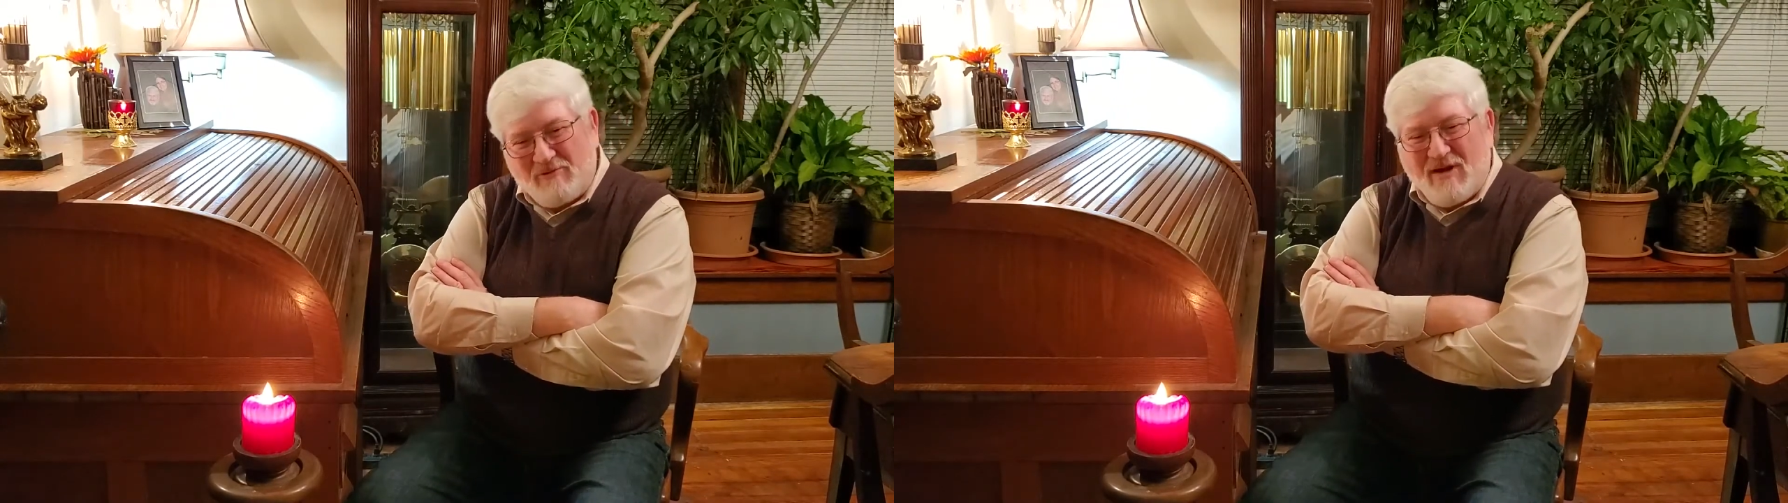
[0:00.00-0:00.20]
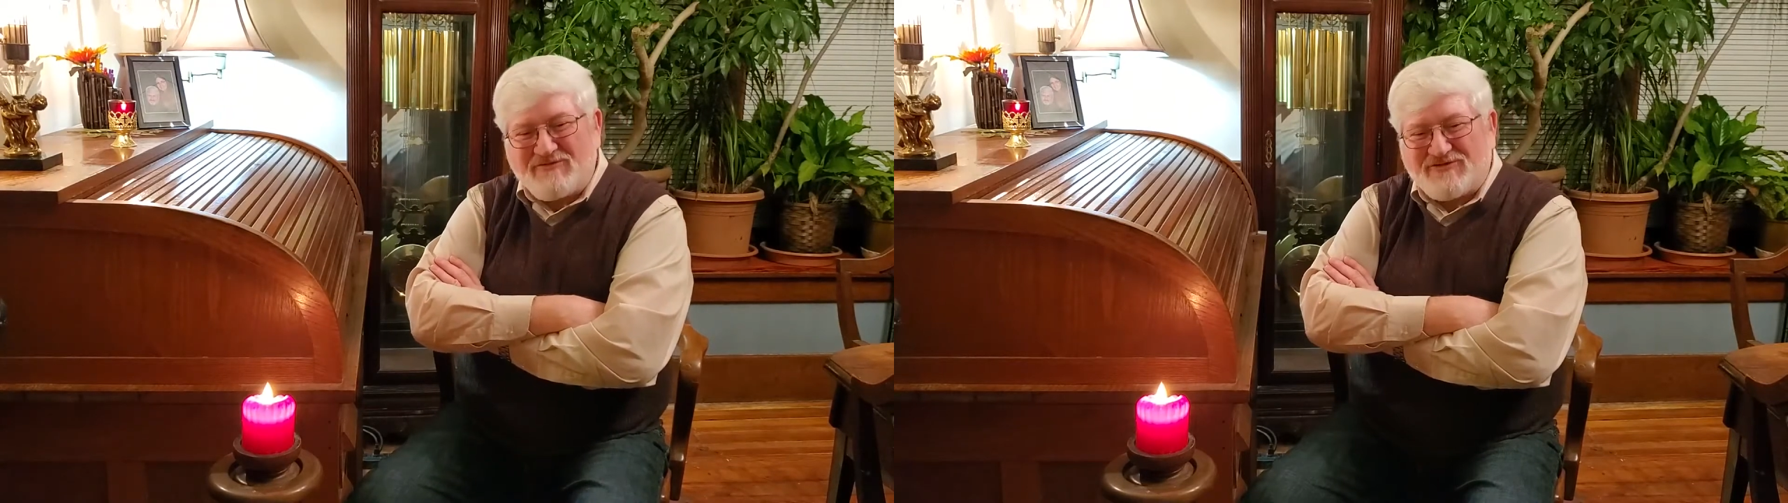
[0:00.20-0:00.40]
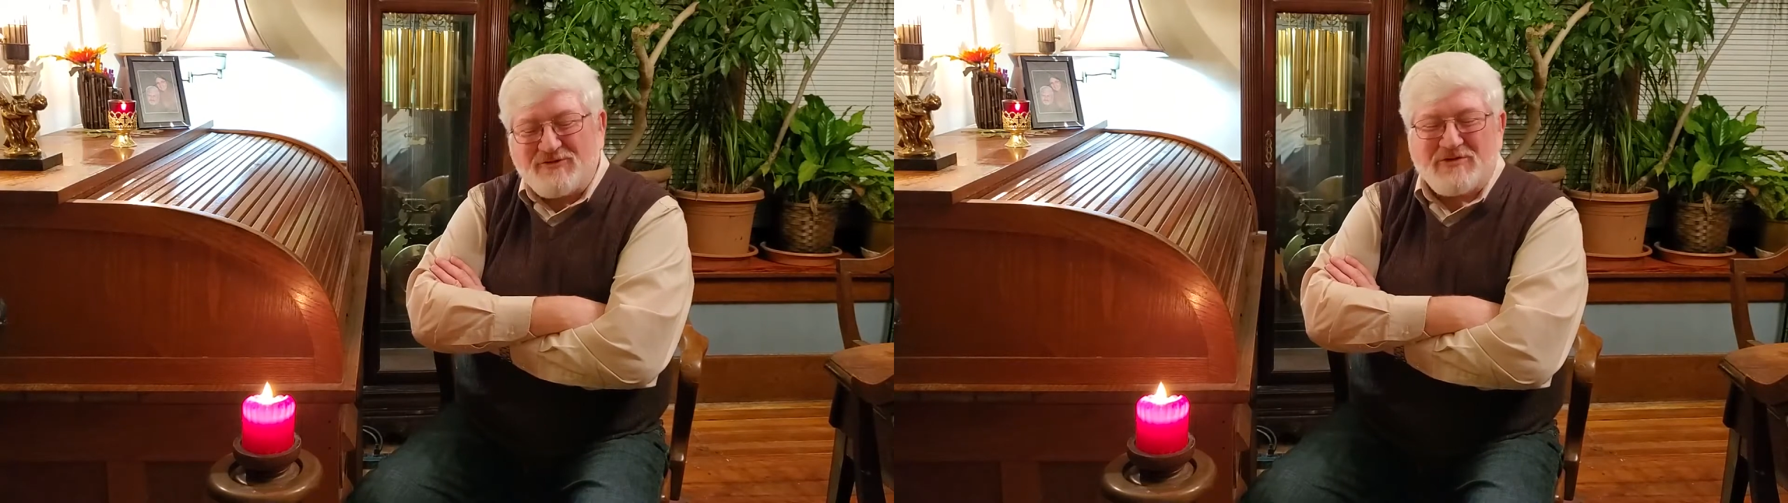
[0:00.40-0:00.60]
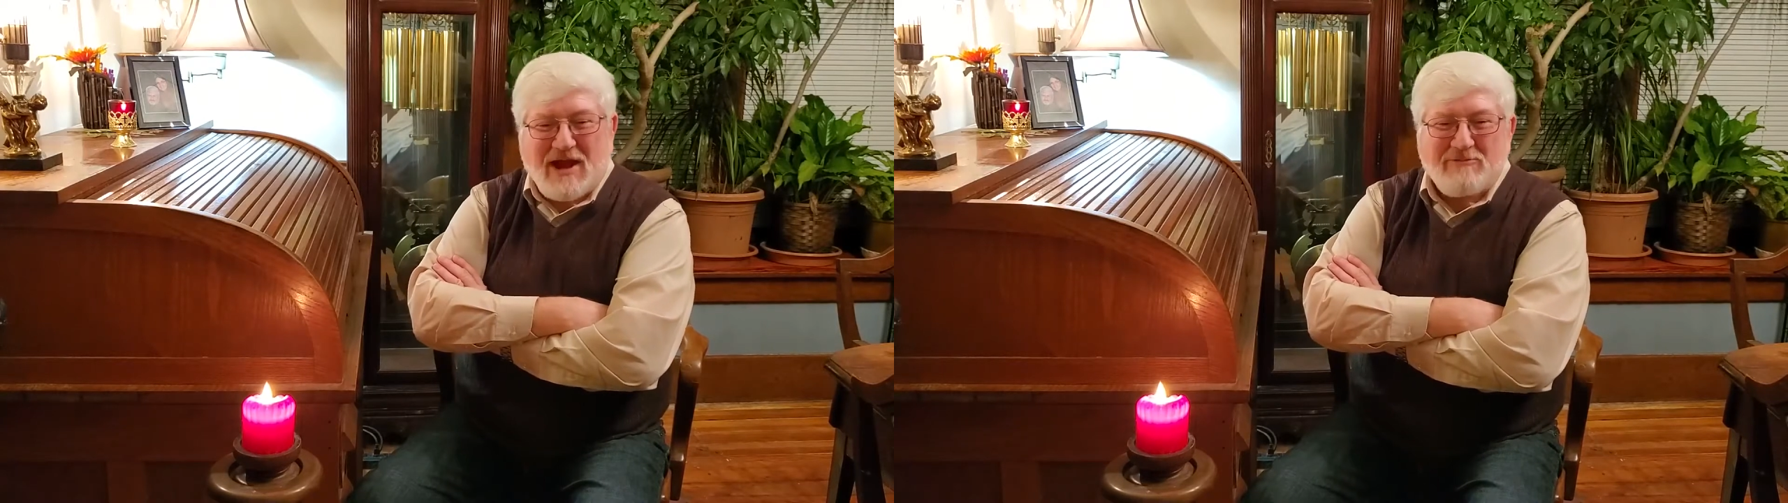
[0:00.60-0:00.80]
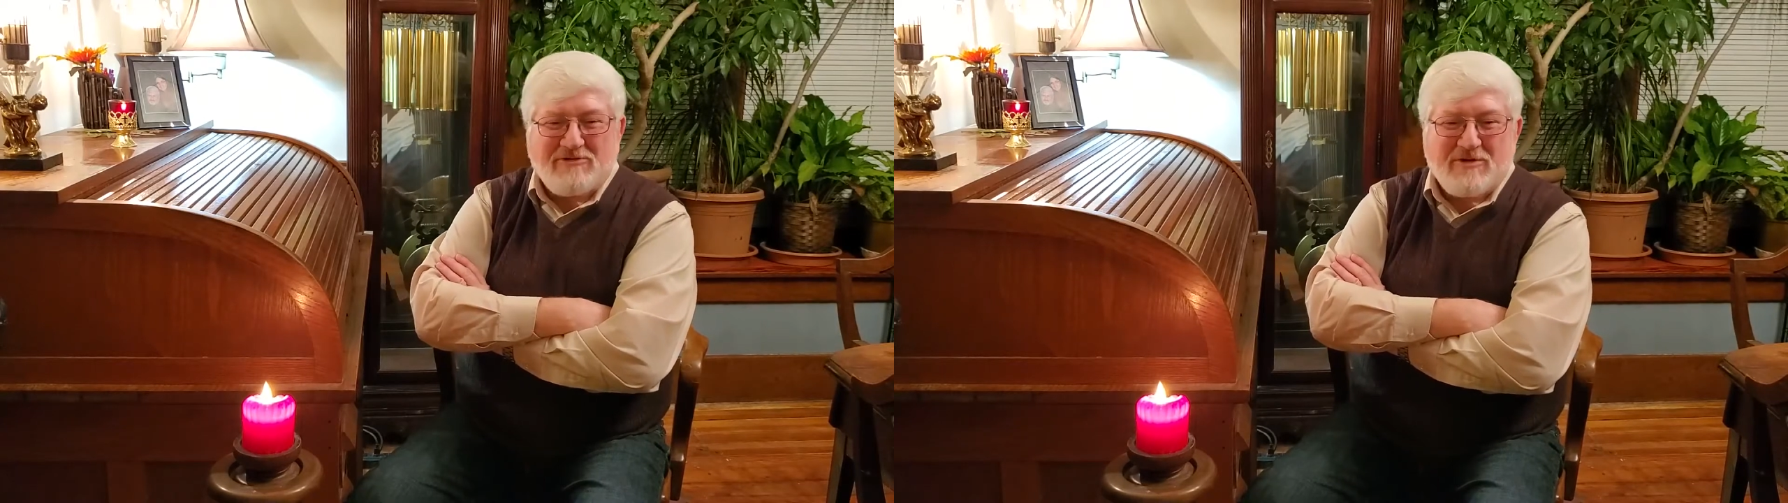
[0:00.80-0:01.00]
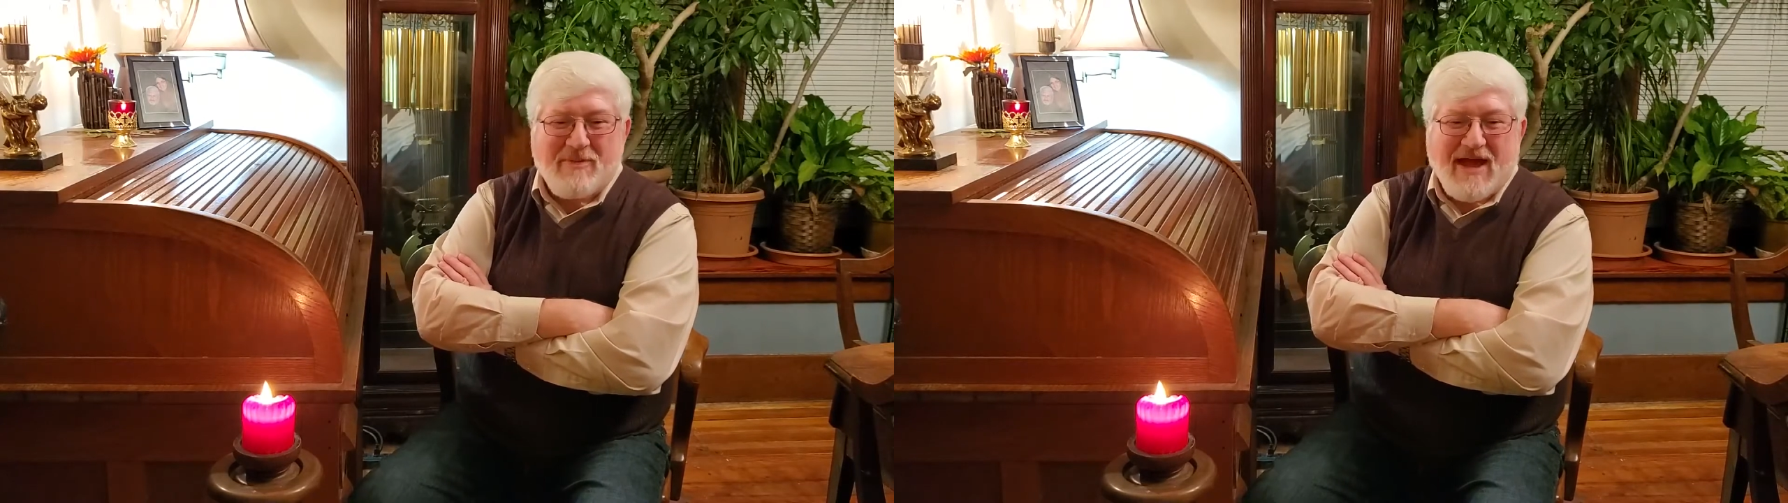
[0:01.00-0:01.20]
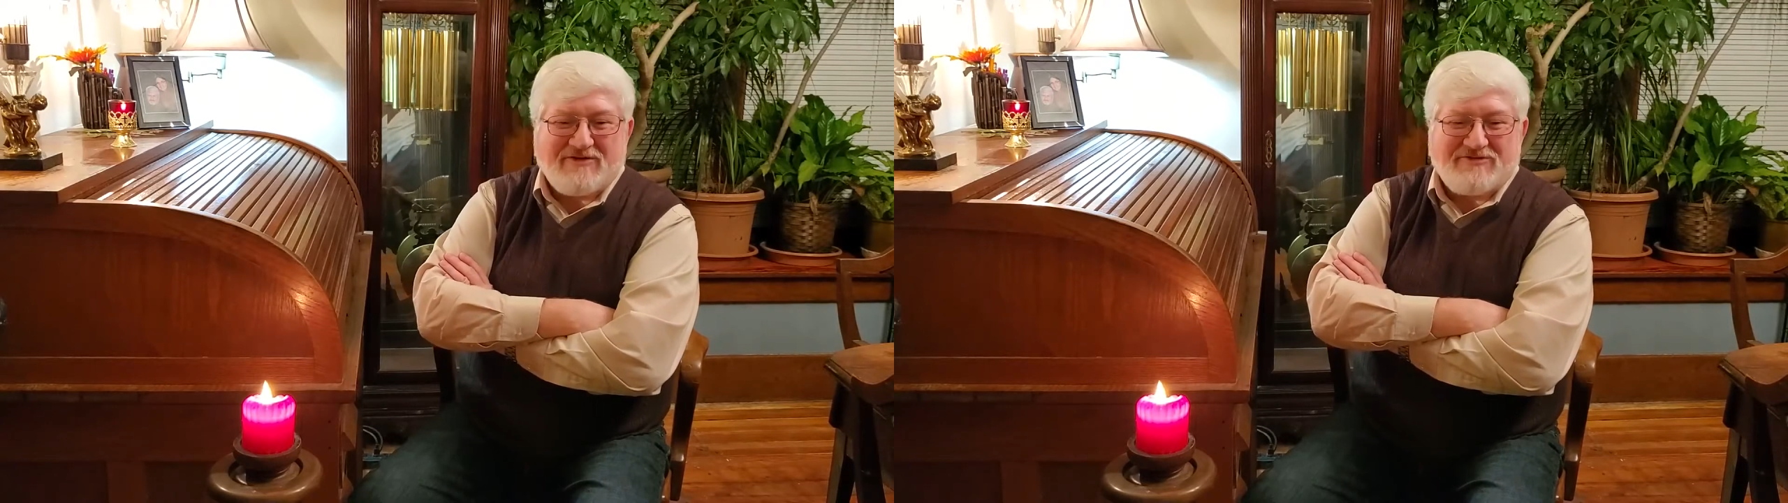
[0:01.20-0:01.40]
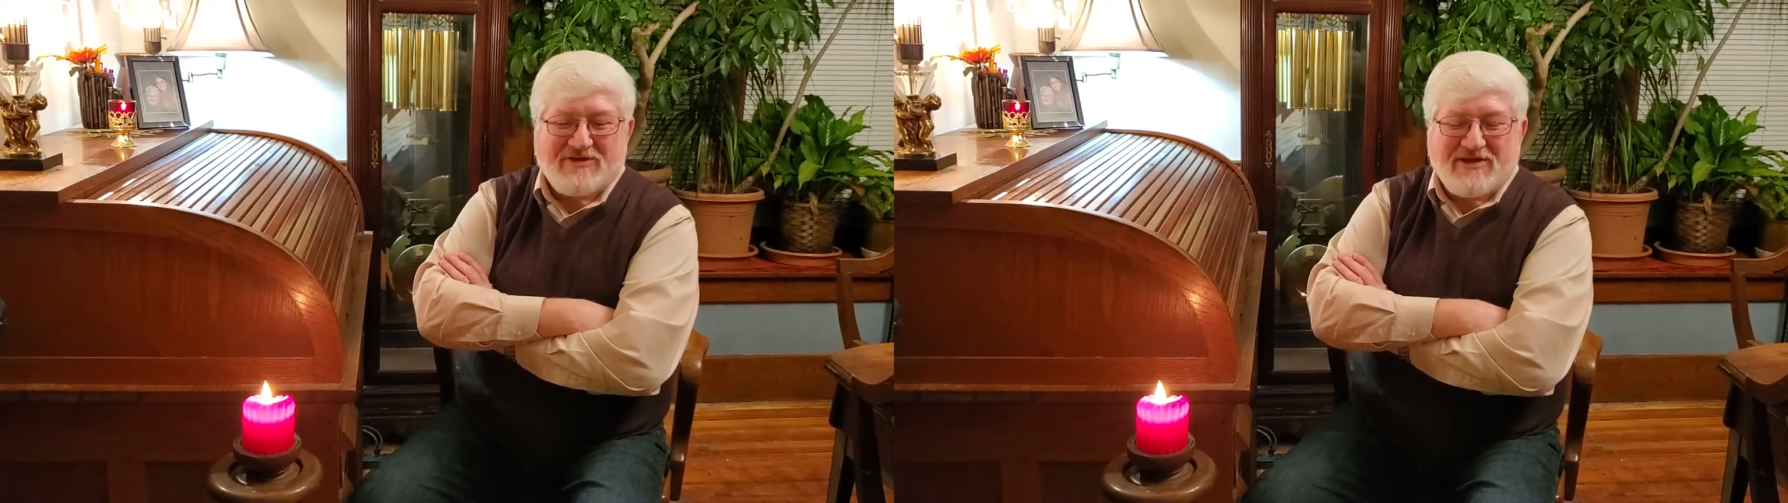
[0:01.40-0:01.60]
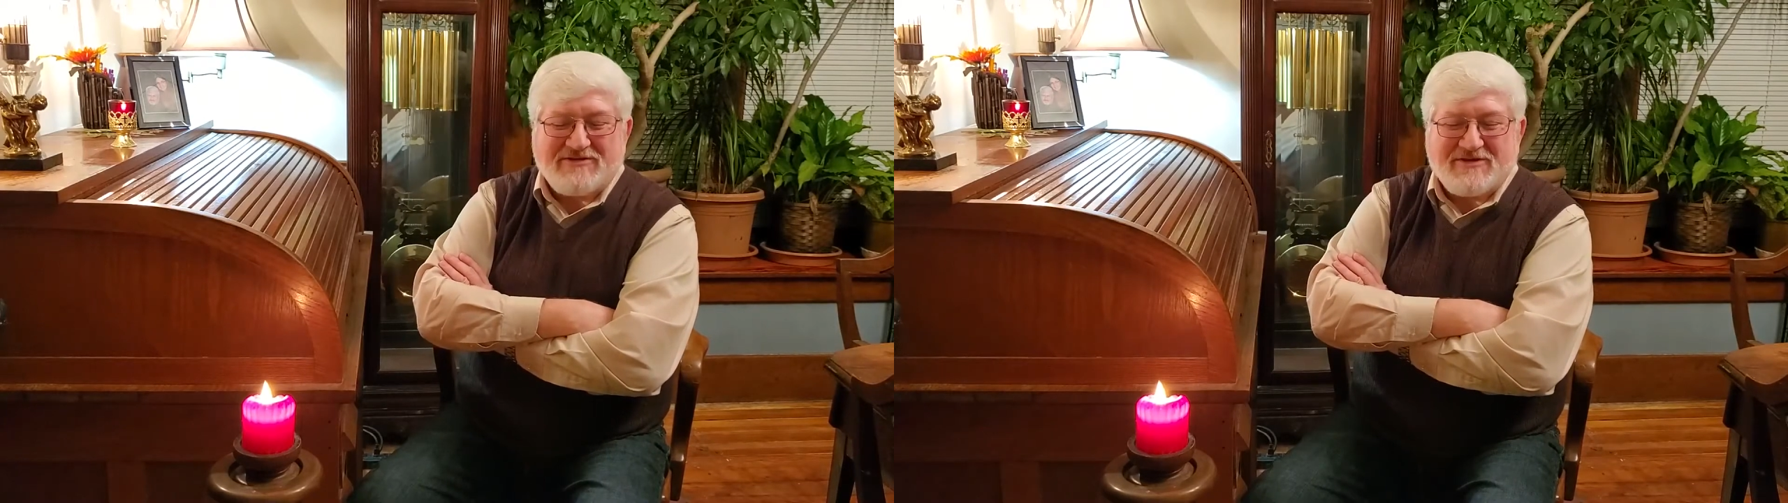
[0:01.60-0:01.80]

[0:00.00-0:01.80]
wife Sue and I were in the back seat.